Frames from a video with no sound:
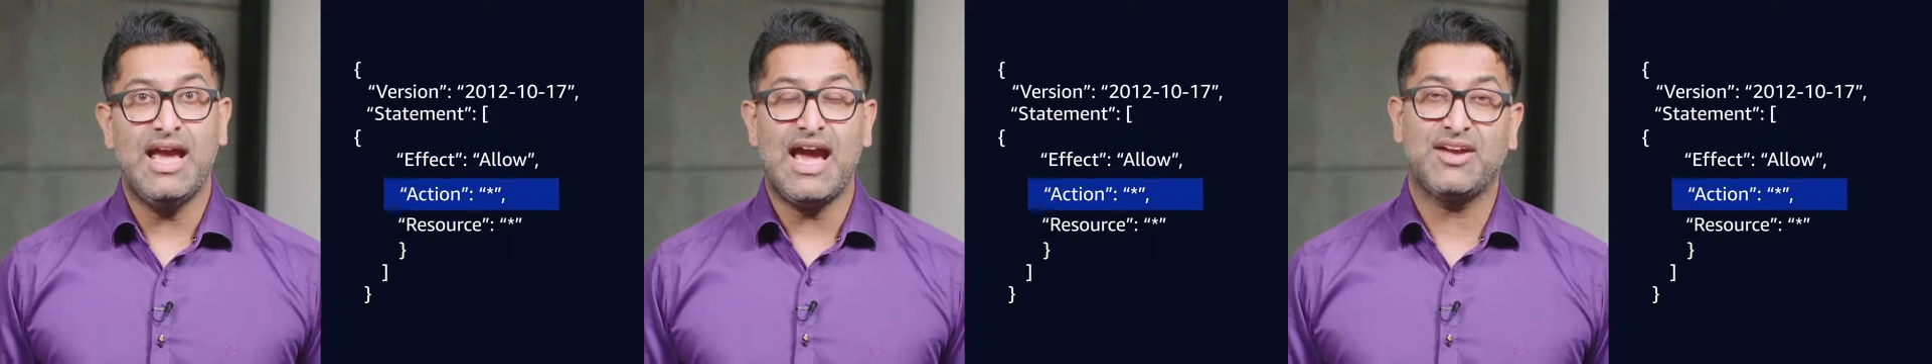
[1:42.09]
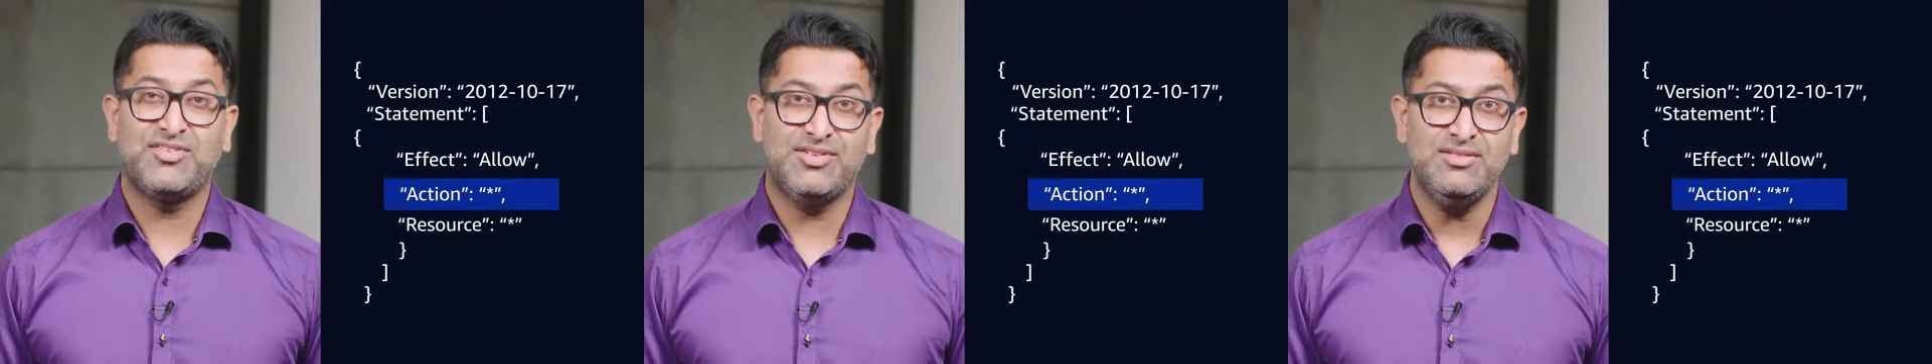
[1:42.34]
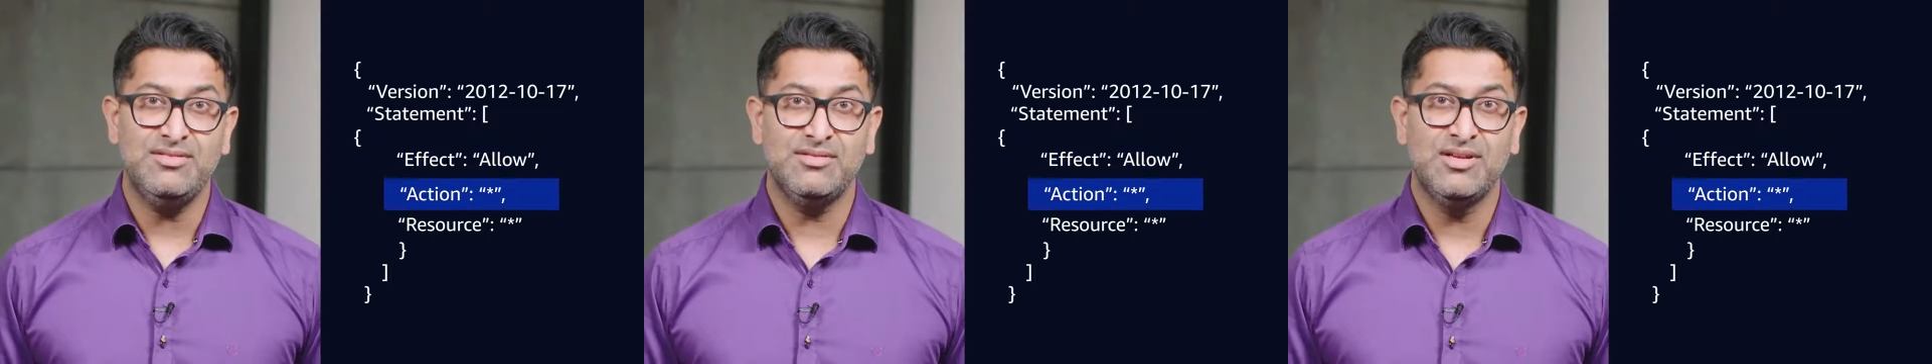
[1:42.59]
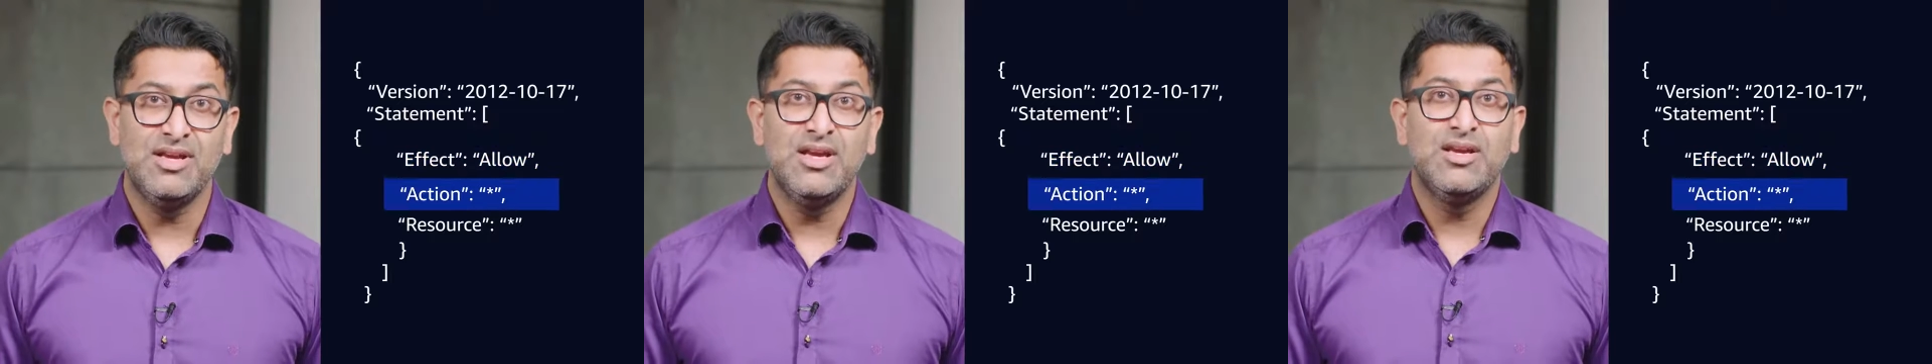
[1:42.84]
Action,
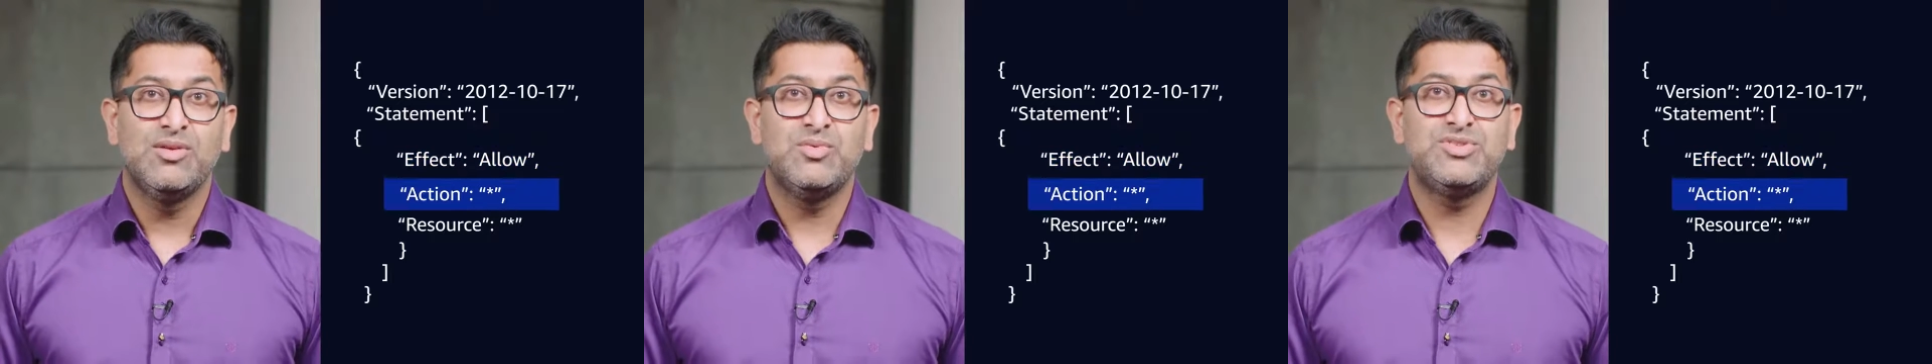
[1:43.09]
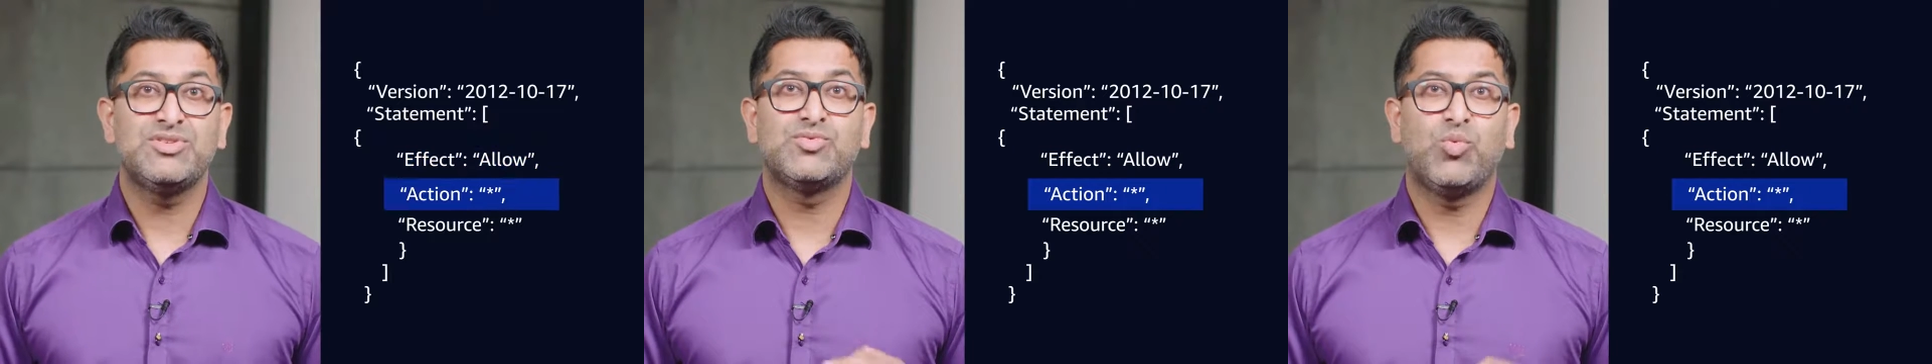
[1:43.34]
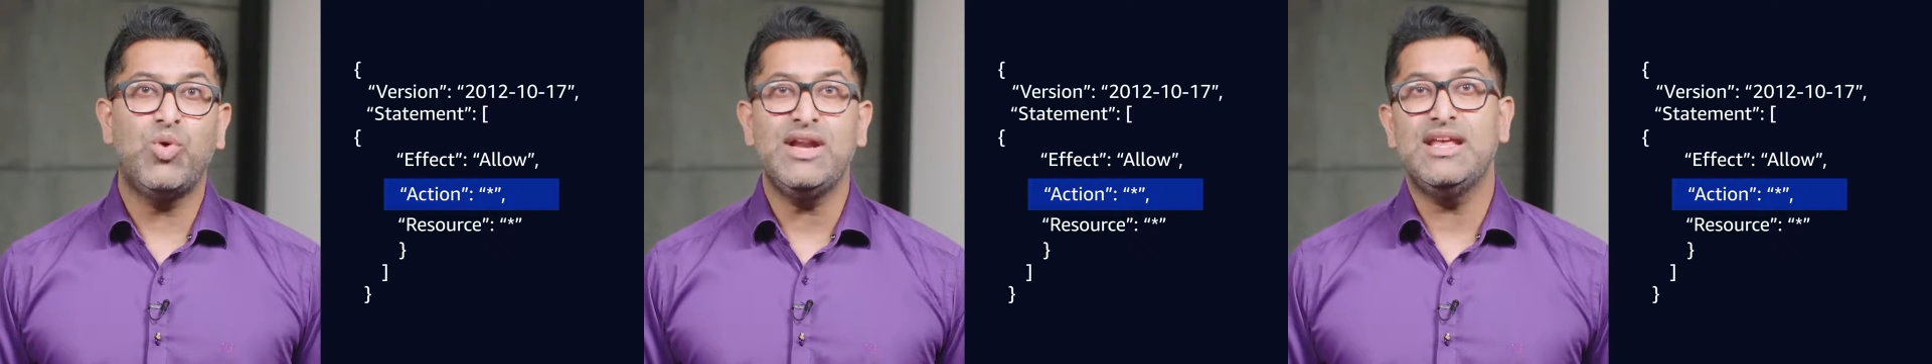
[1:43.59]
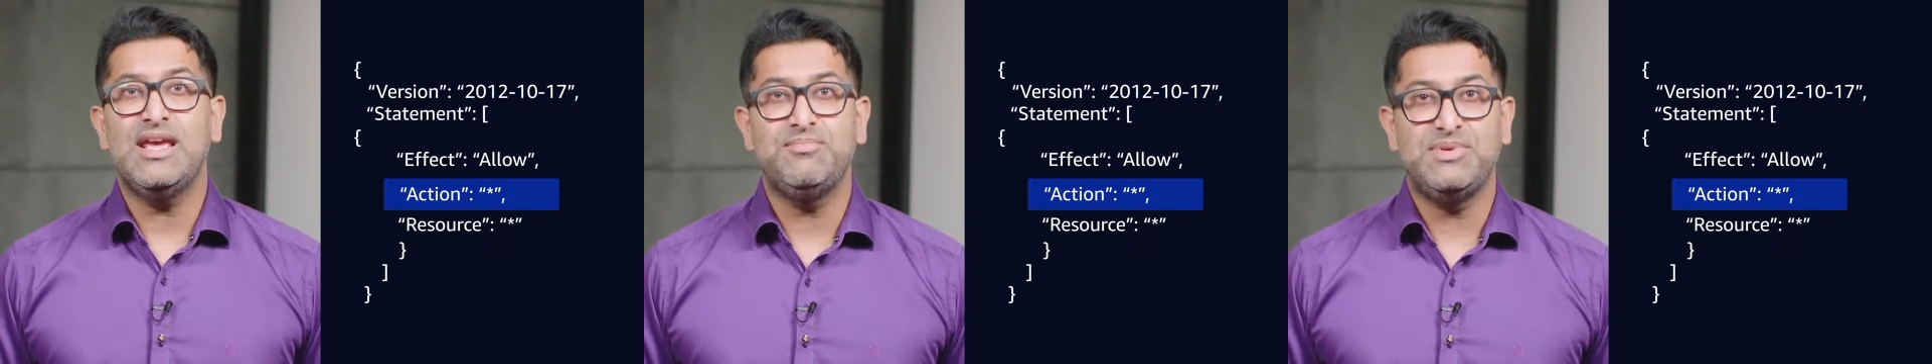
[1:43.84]
which is
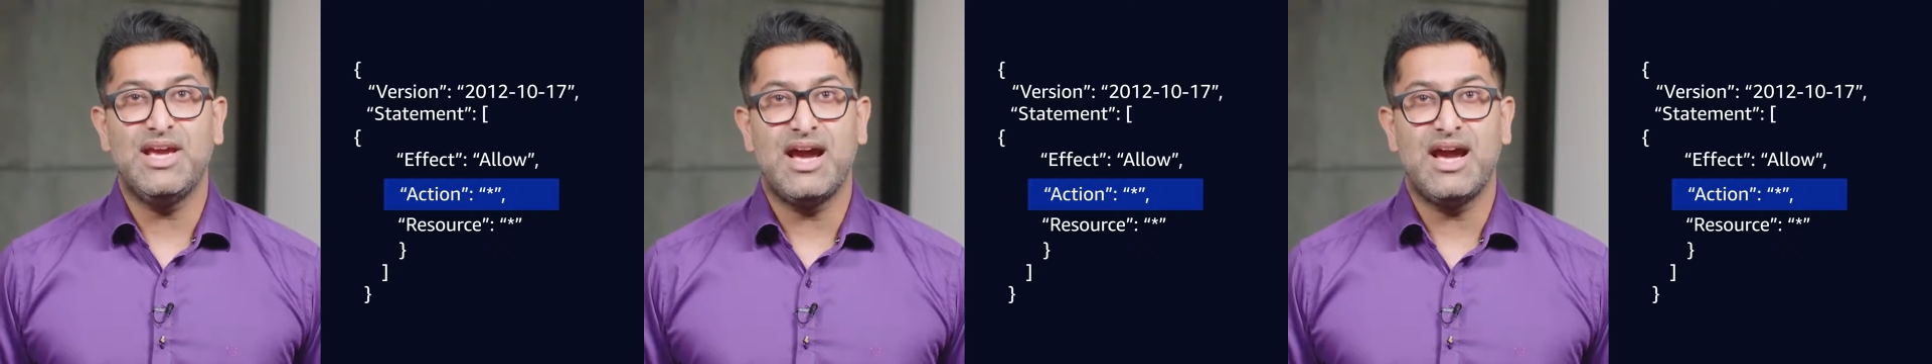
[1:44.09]
what API